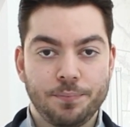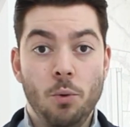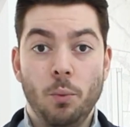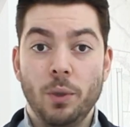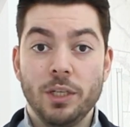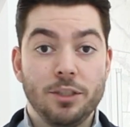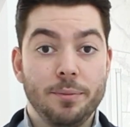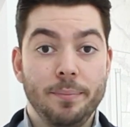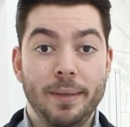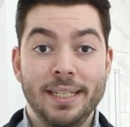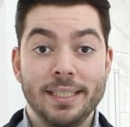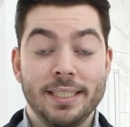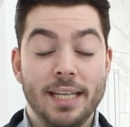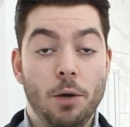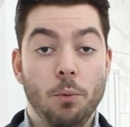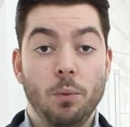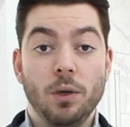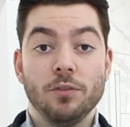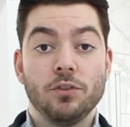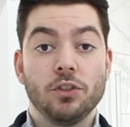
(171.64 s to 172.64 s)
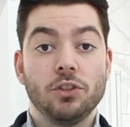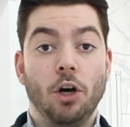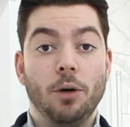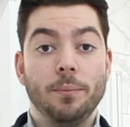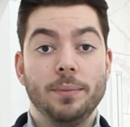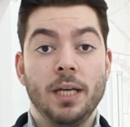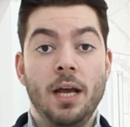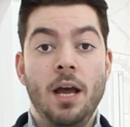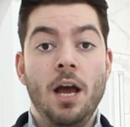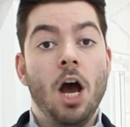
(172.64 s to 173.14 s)
which means it would have
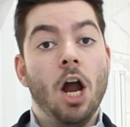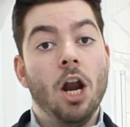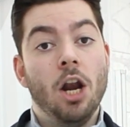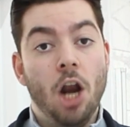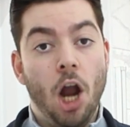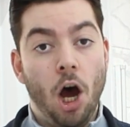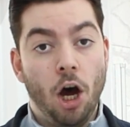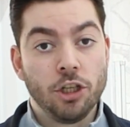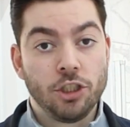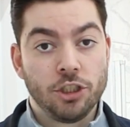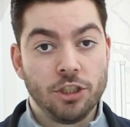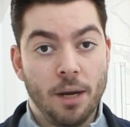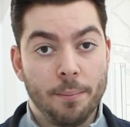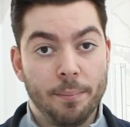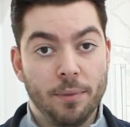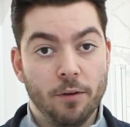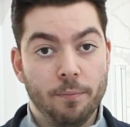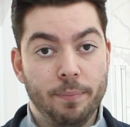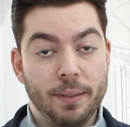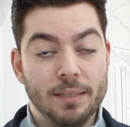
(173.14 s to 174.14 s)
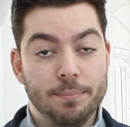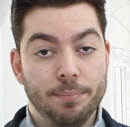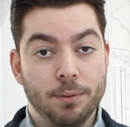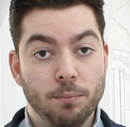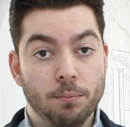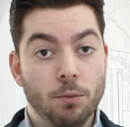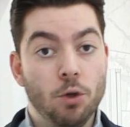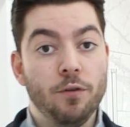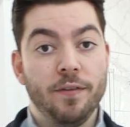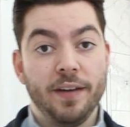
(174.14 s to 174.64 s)
stopped a large number of people
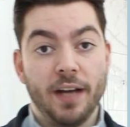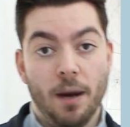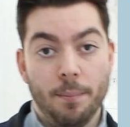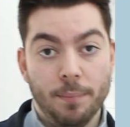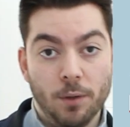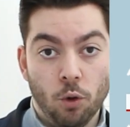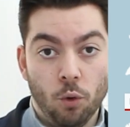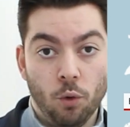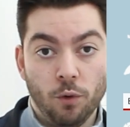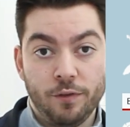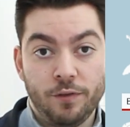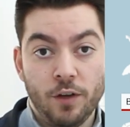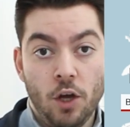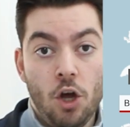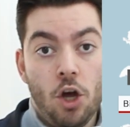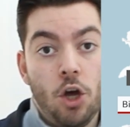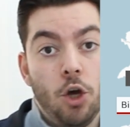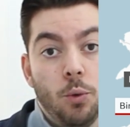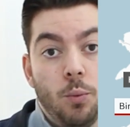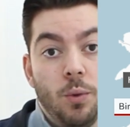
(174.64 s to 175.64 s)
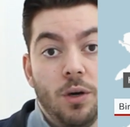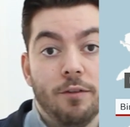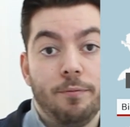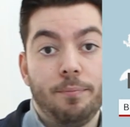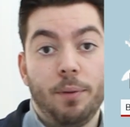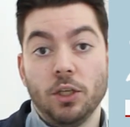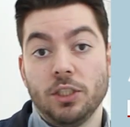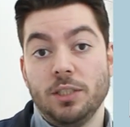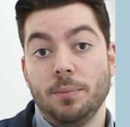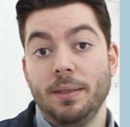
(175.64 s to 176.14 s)
moving up north who would have
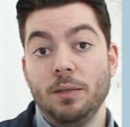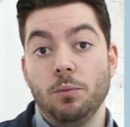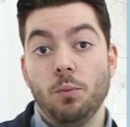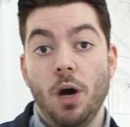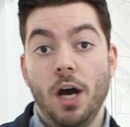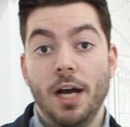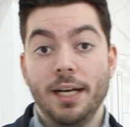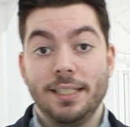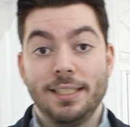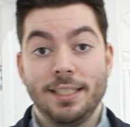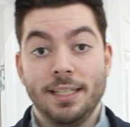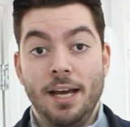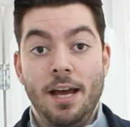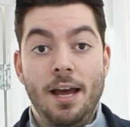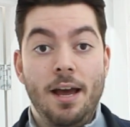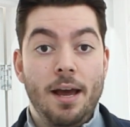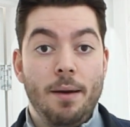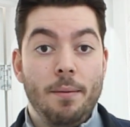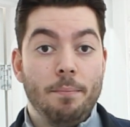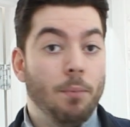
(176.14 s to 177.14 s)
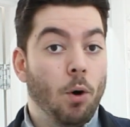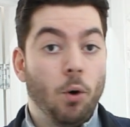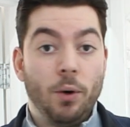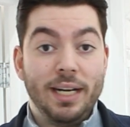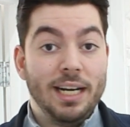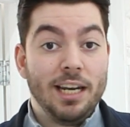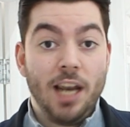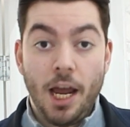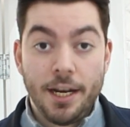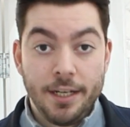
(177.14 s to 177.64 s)
possibly worked more
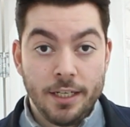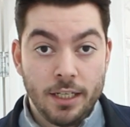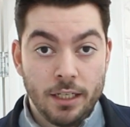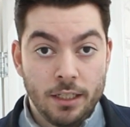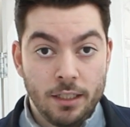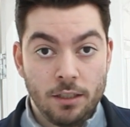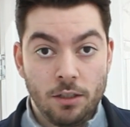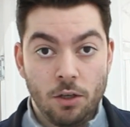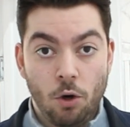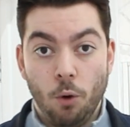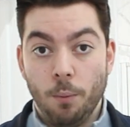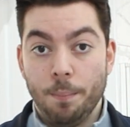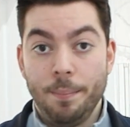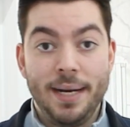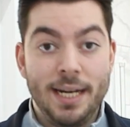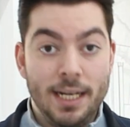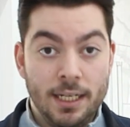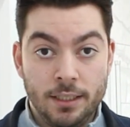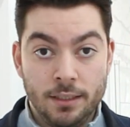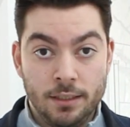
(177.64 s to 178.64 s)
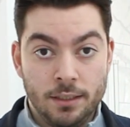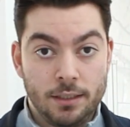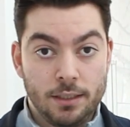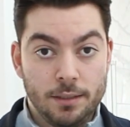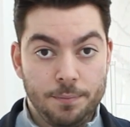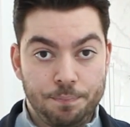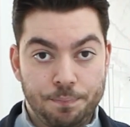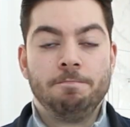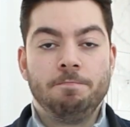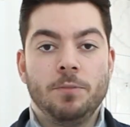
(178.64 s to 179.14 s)
in London or
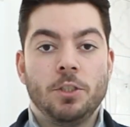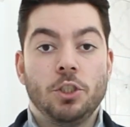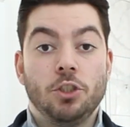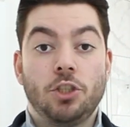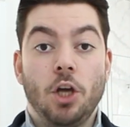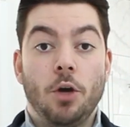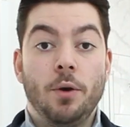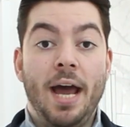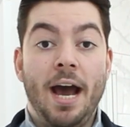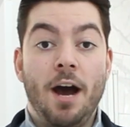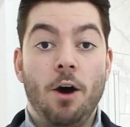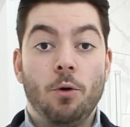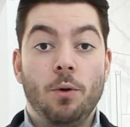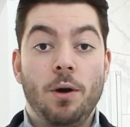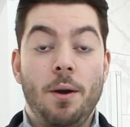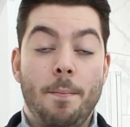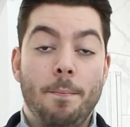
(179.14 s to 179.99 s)
Midlands. So now,